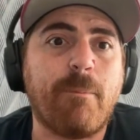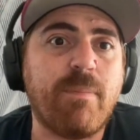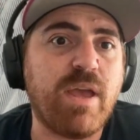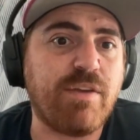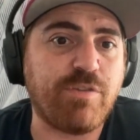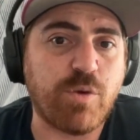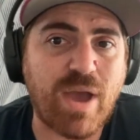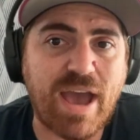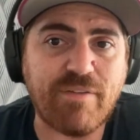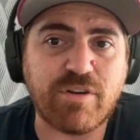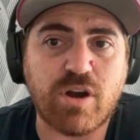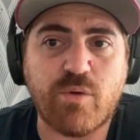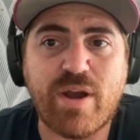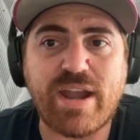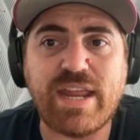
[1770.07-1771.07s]
if you haven't
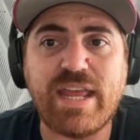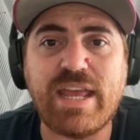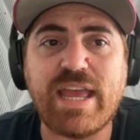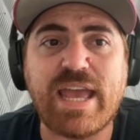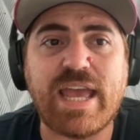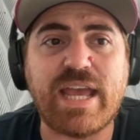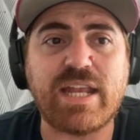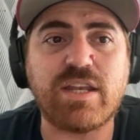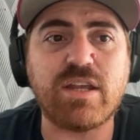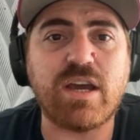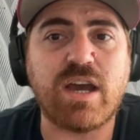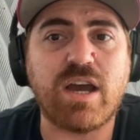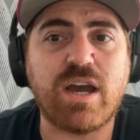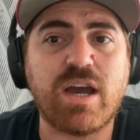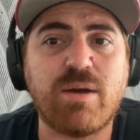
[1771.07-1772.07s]
already. And
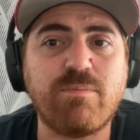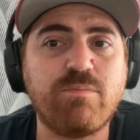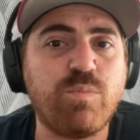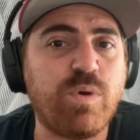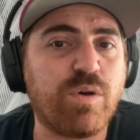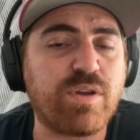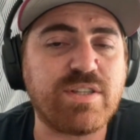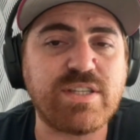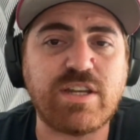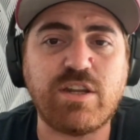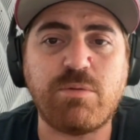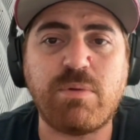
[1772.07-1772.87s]
we'll continue